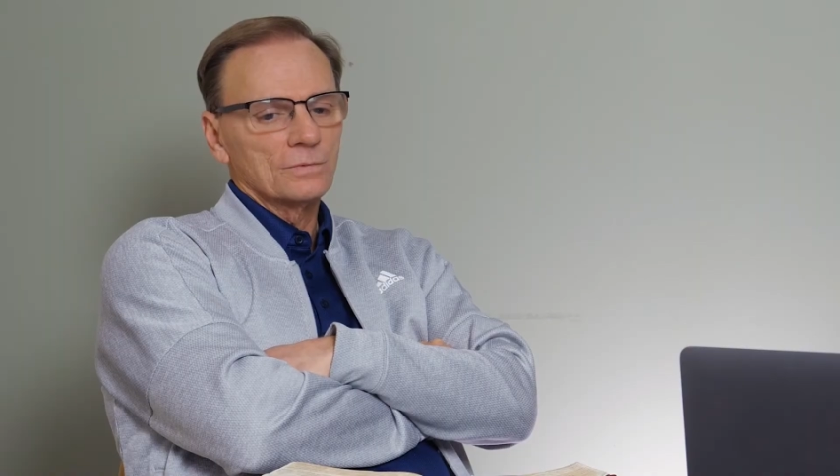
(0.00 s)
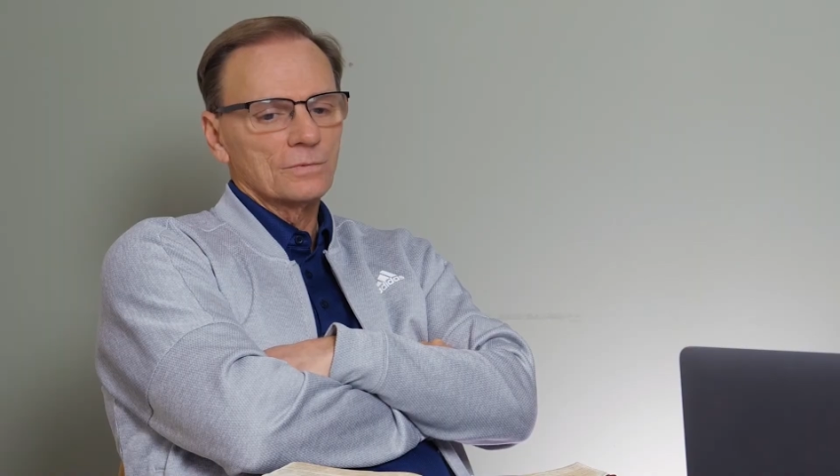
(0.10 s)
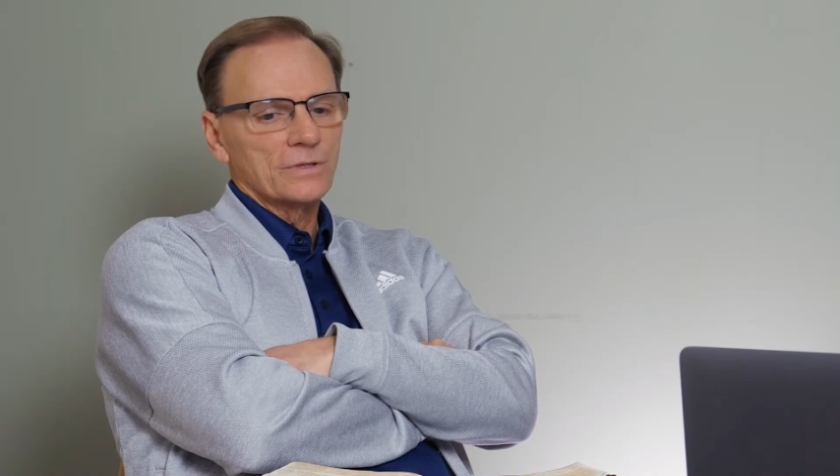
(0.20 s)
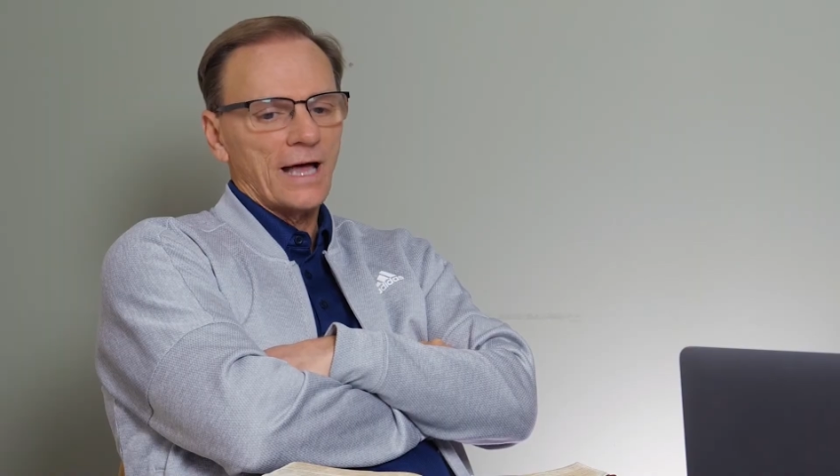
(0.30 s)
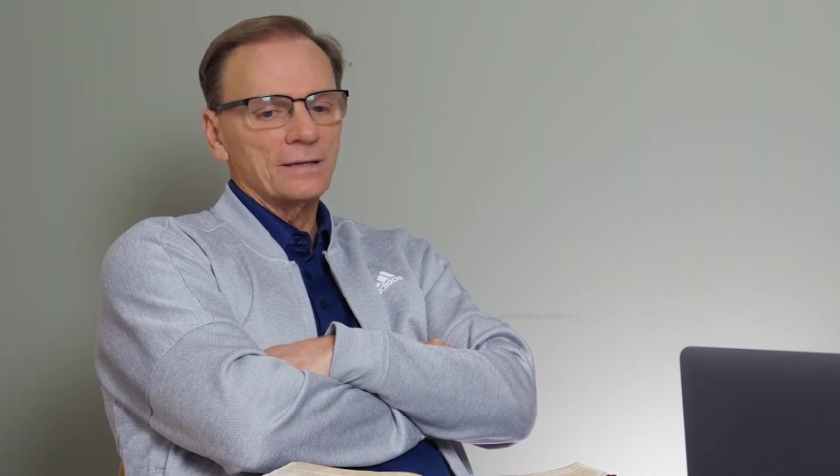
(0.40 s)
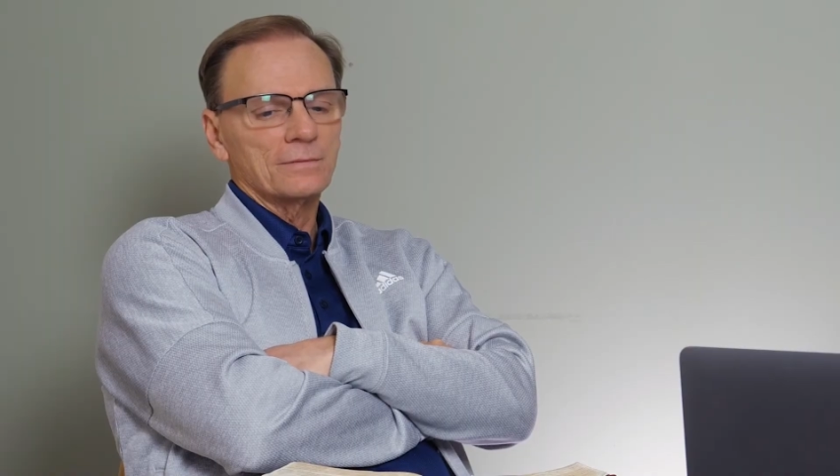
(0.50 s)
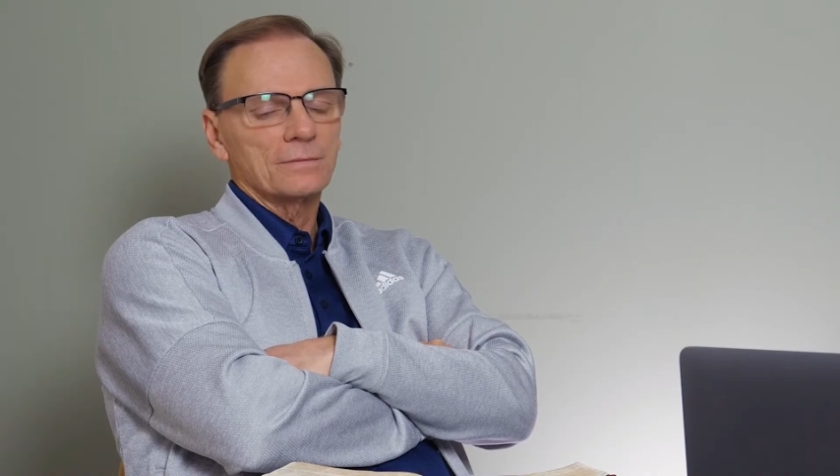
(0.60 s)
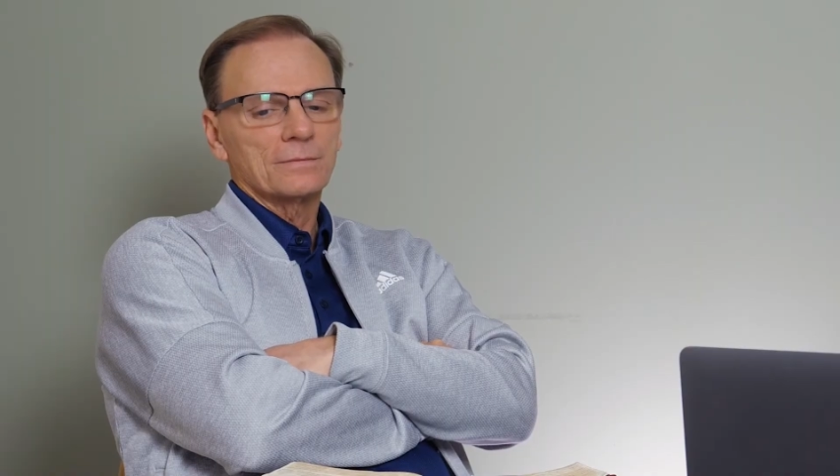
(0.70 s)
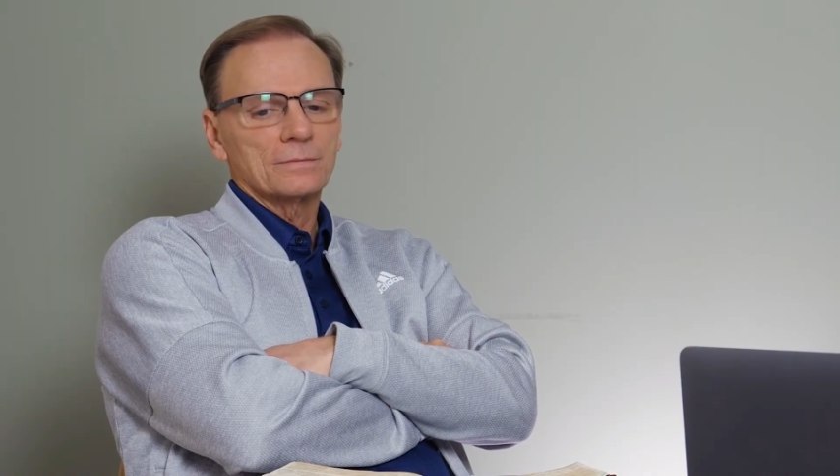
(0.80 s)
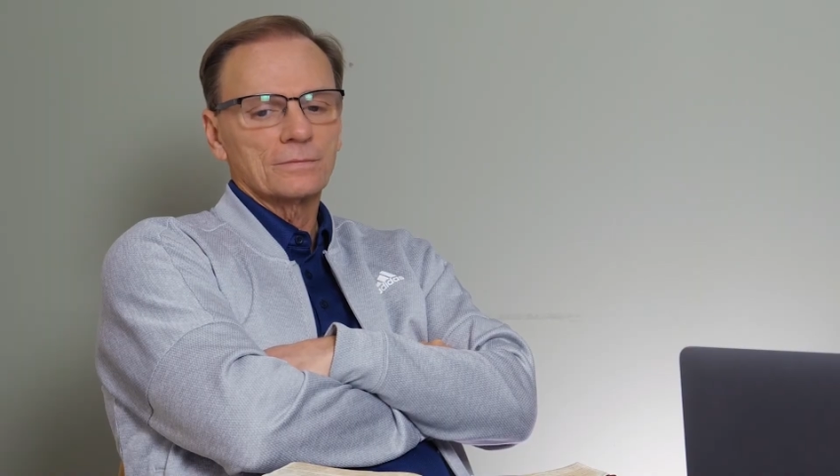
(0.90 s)

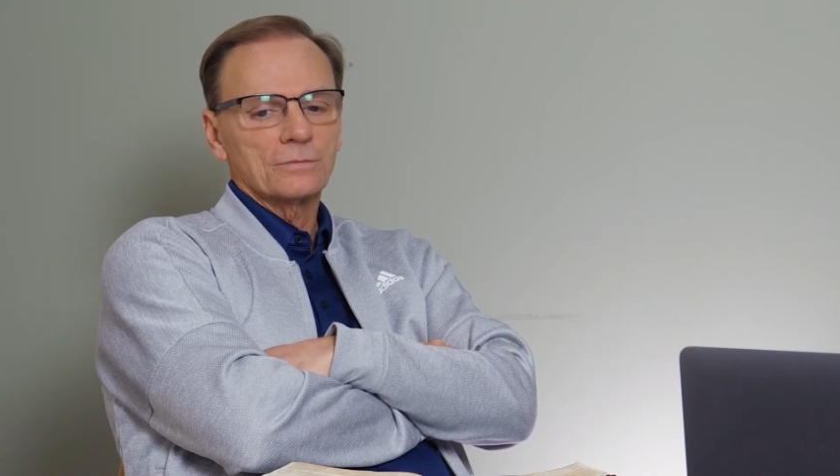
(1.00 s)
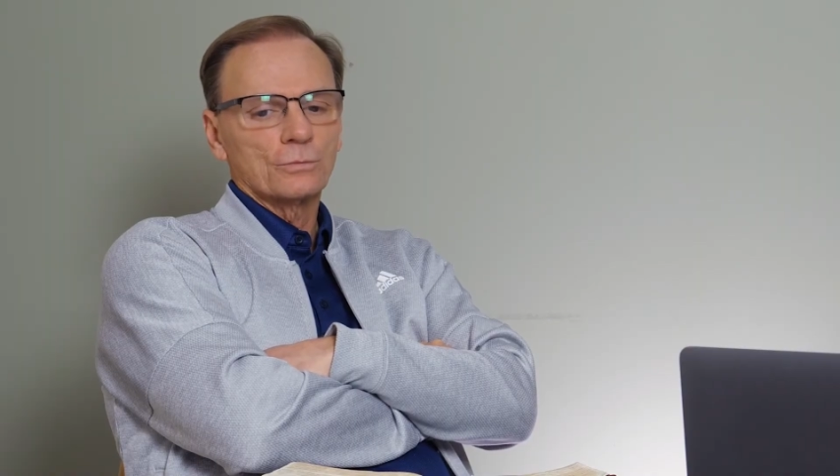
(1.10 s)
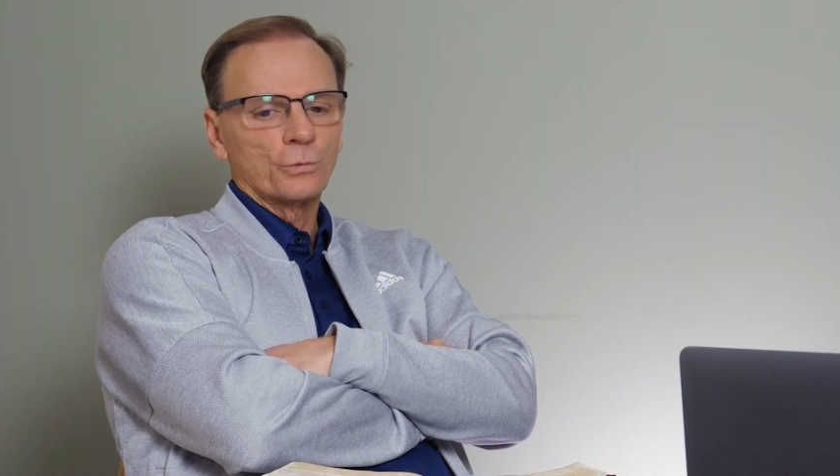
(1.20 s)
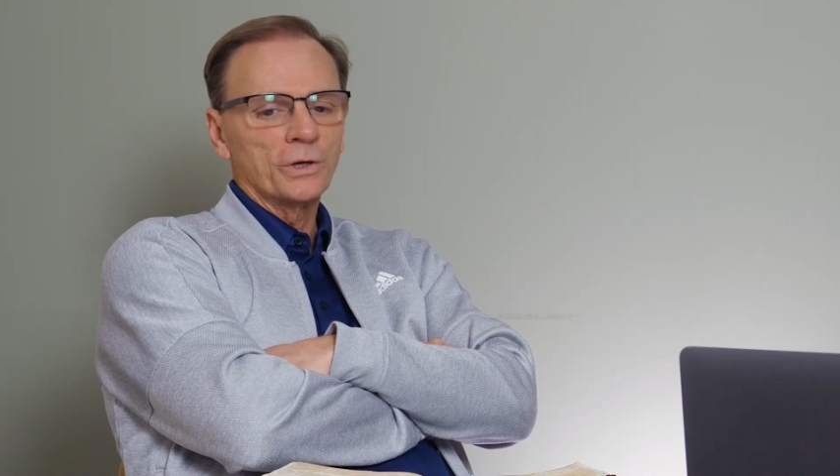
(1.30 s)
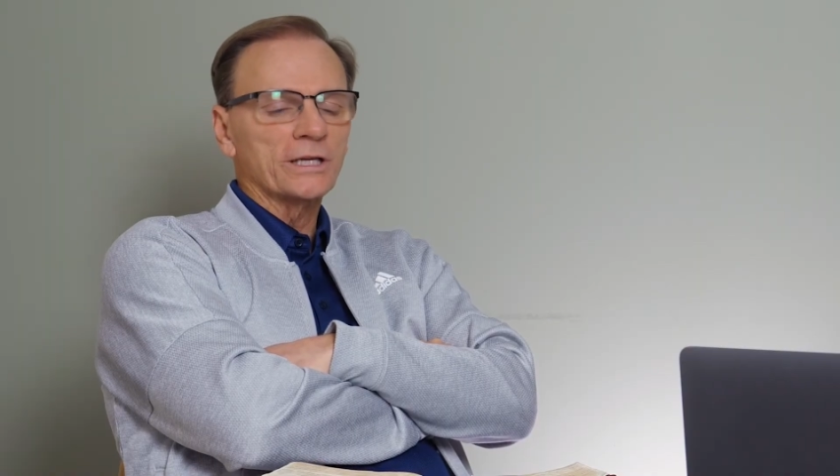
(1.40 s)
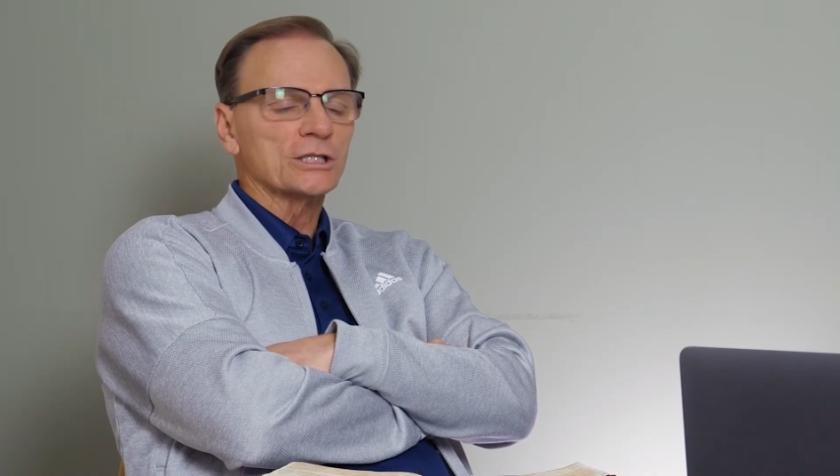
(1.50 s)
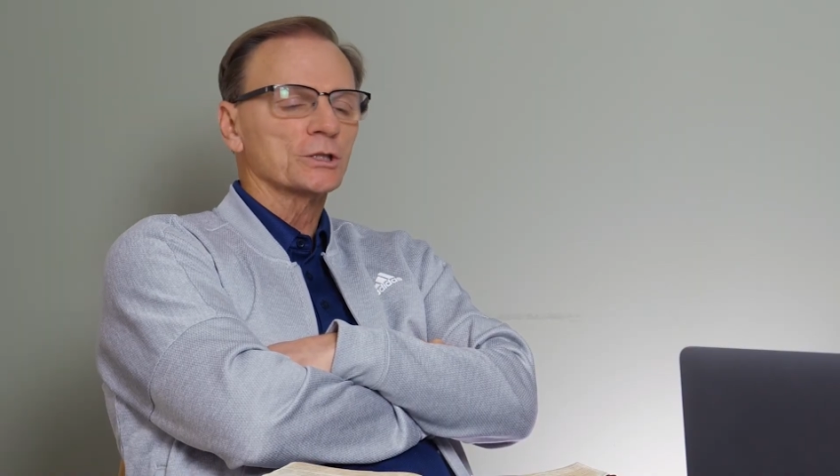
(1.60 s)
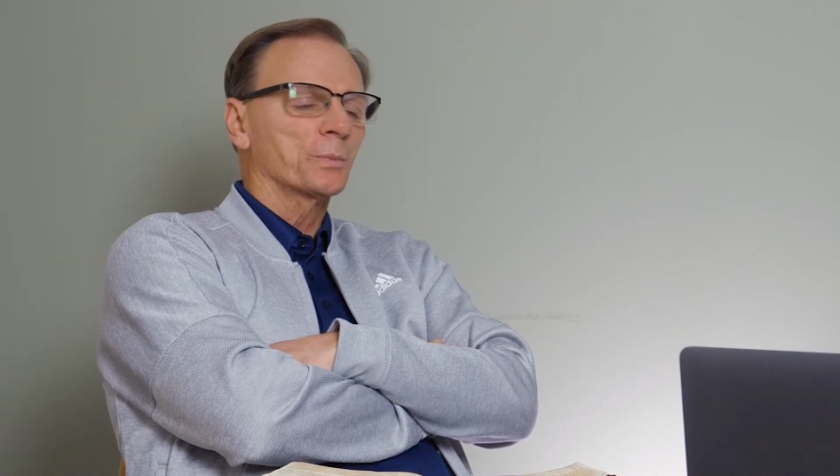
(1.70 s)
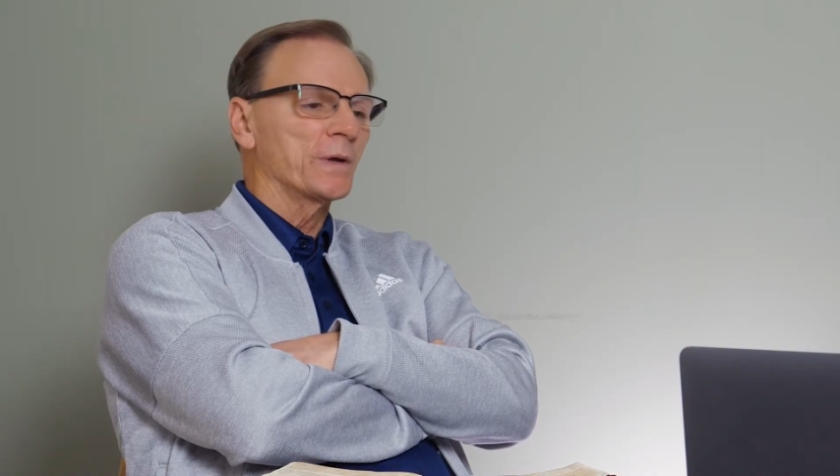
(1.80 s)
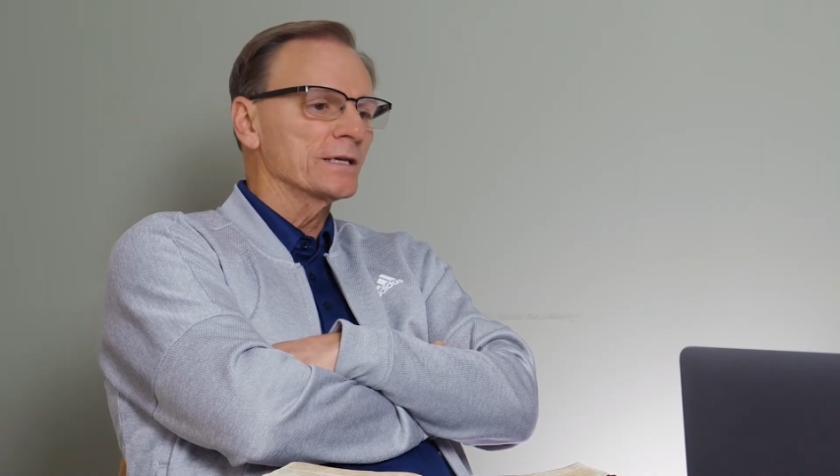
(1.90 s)
That really
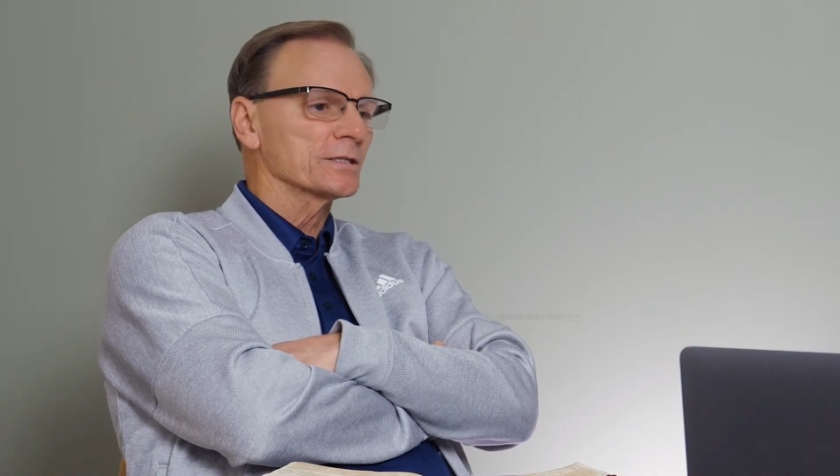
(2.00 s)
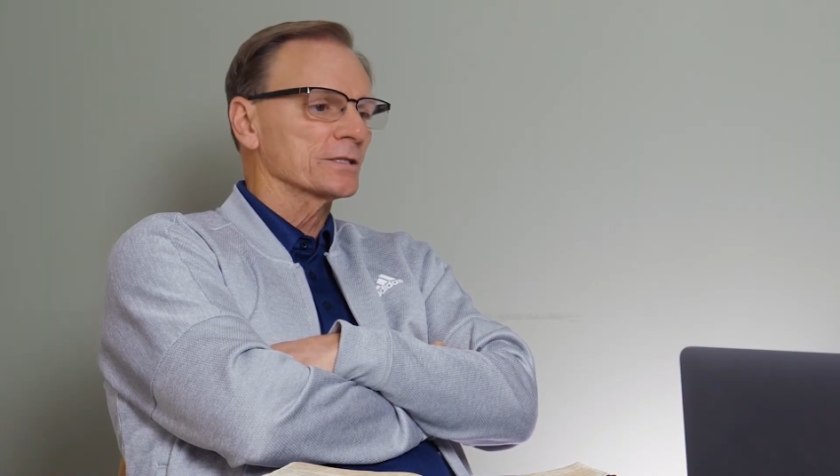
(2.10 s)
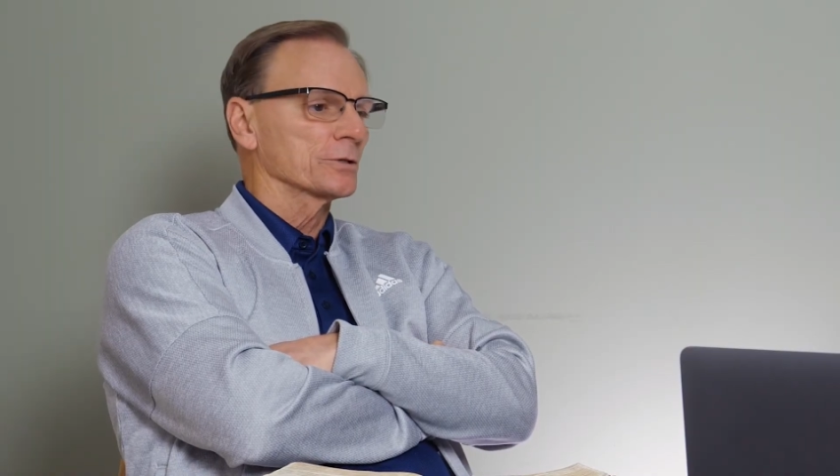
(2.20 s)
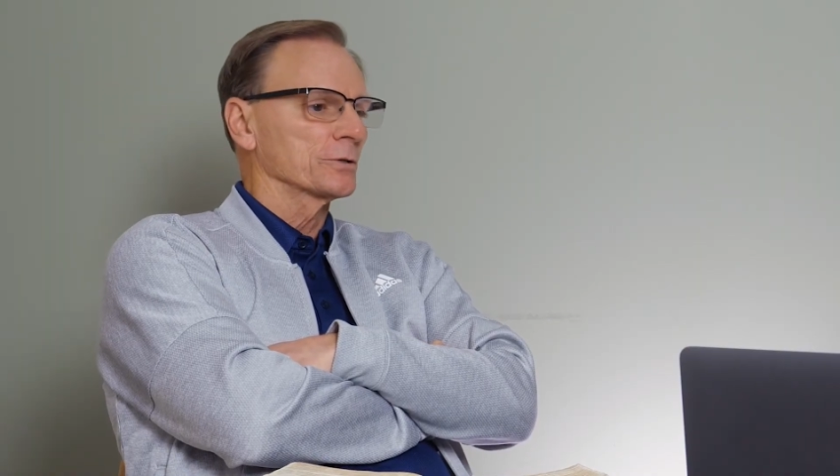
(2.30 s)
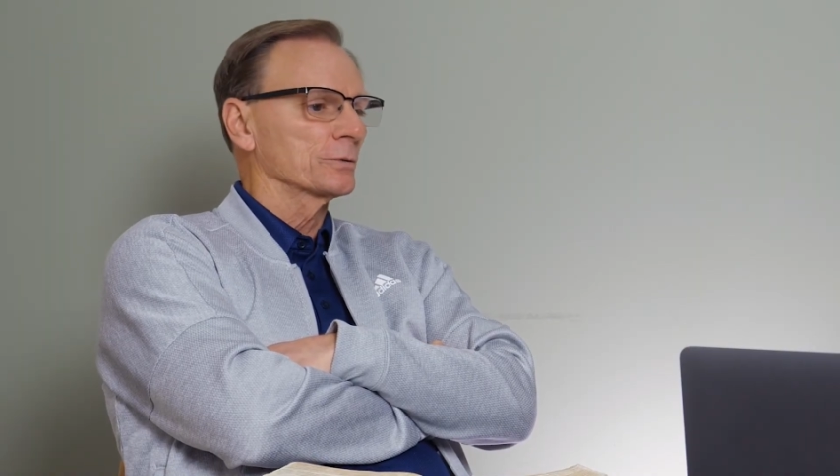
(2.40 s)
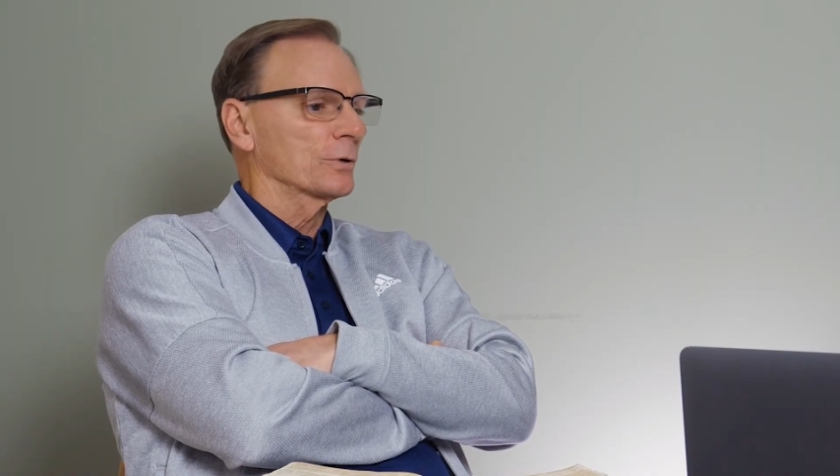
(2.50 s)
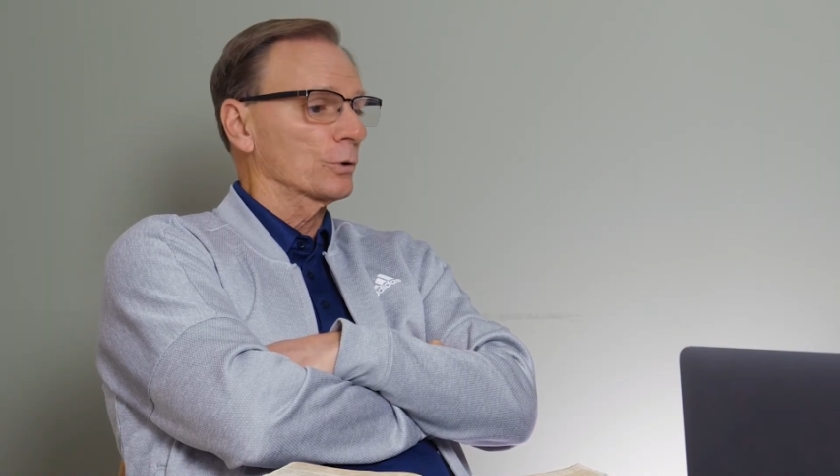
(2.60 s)
speaks to,